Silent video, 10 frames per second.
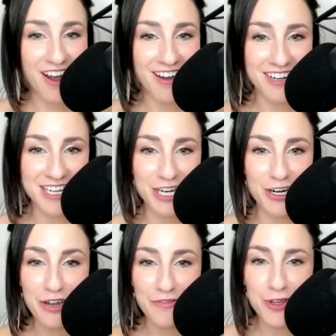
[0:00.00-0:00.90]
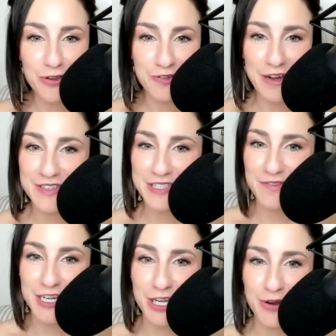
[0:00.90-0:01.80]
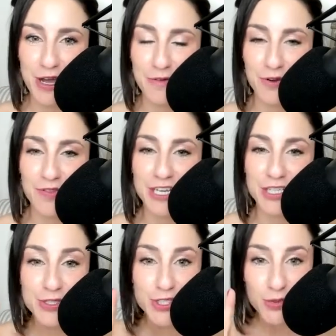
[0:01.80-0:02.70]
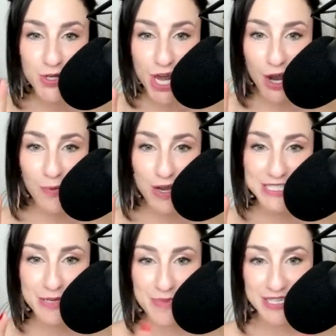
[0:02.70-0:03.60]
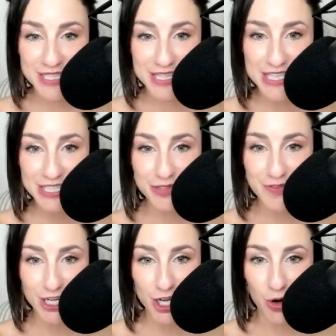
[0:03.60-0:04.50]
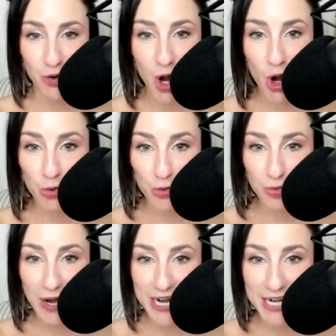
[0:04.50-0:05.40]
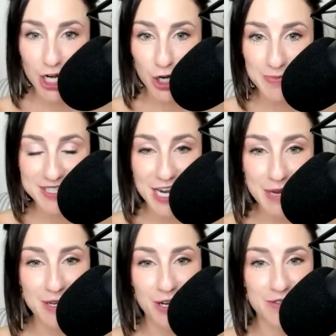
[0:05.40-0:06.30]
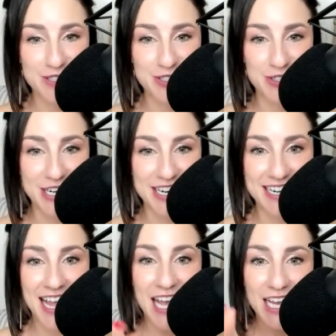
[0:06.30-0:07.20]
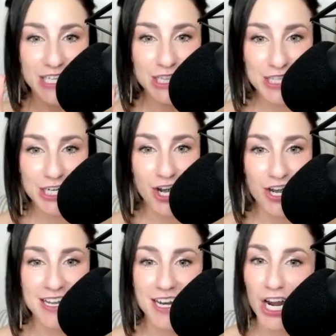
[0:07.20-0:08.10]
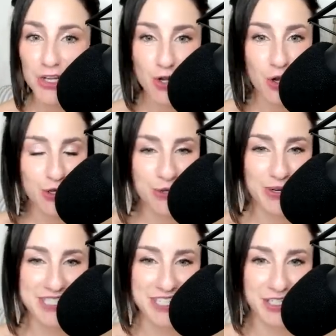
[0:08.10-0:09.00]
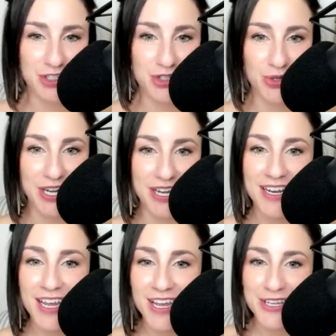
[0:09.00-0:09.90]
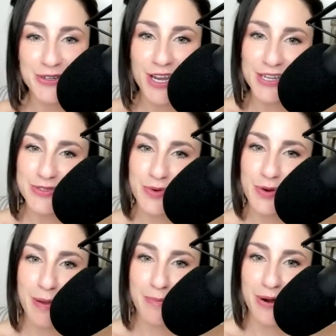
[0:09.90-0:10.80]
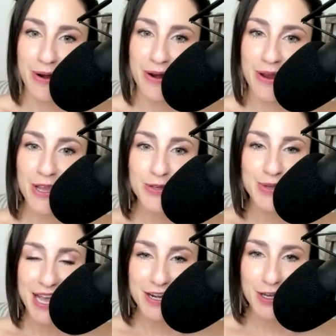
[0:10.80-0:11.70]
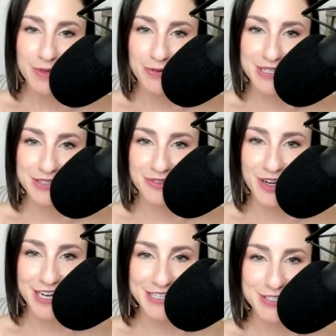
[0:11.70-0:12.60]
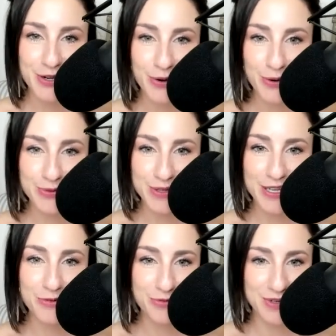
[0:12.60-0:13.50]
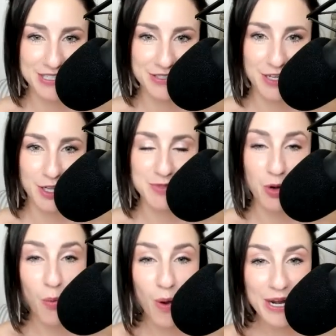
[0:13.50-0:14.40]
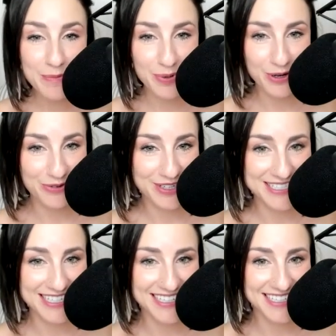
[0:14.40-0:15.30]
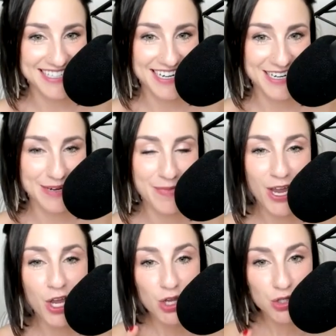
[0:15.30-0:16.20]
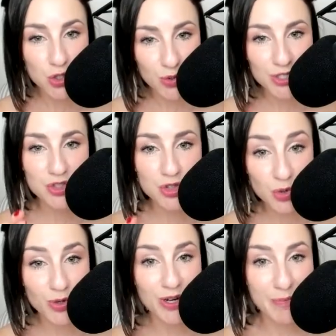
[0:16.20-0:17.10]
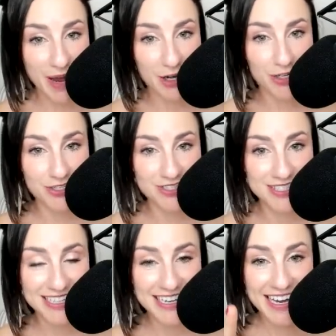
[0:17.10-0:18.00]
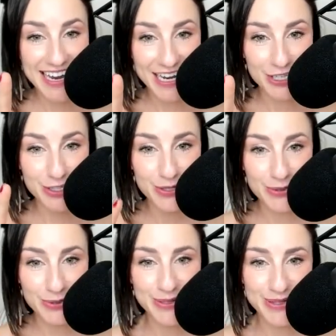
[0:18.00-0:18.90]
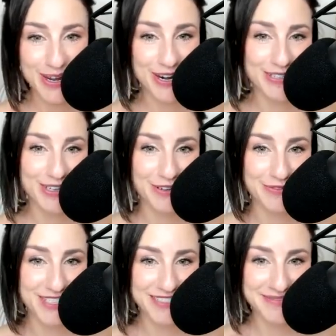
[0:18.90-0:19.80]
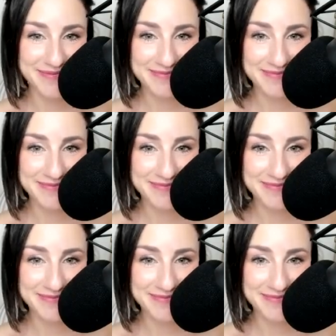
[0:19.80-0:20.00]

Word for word: Anna here. If you found this video helpful, then you do not want to miss this video right here beside me on the screen. Click on it. I know you're going to enjoy it. You guys, remember, you cannot be redefined, only redeveloped, one imperfect day at a time. Your story matters, and you are loved.